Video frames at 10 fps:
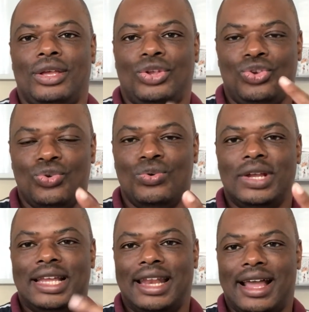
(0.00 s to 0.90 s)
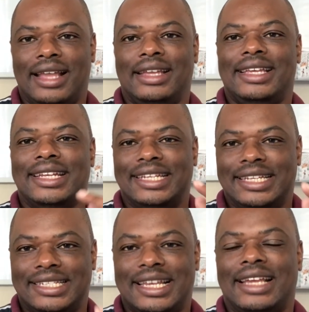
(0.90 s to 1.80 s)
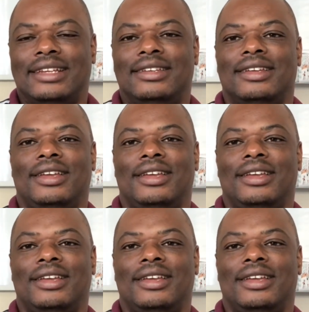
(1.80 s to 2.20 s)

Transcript: You and I can decide